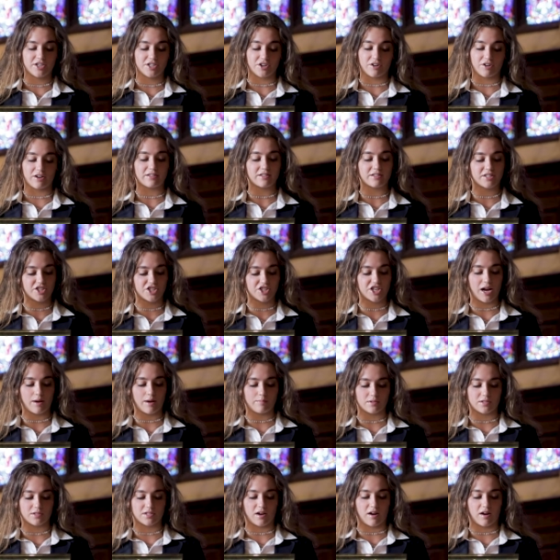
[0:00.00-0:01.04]
during this
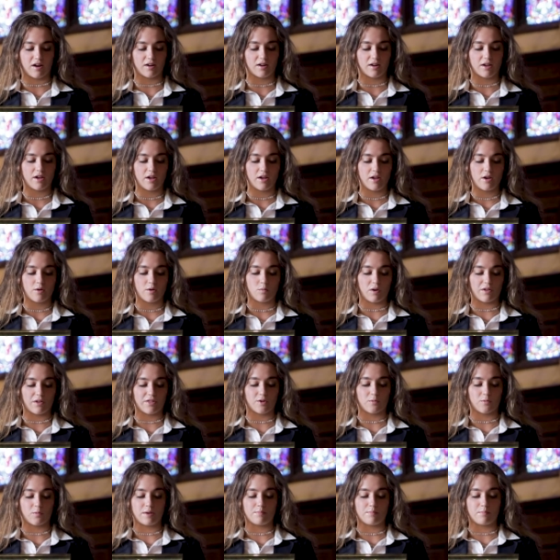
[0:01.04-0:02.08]
chapel talk,
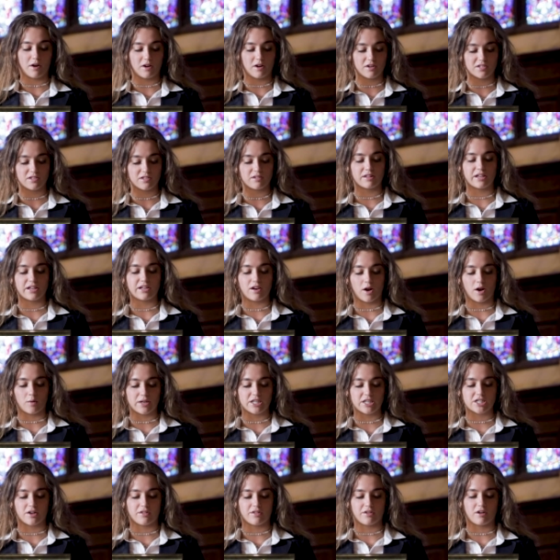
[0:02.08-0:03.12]
whether we personally know
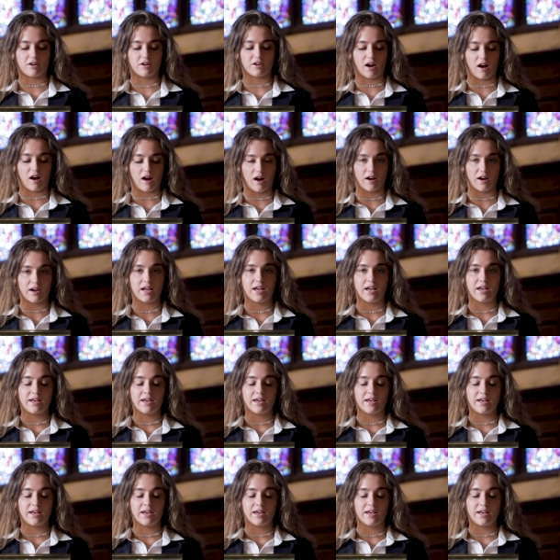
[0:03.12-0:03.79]
each other or not,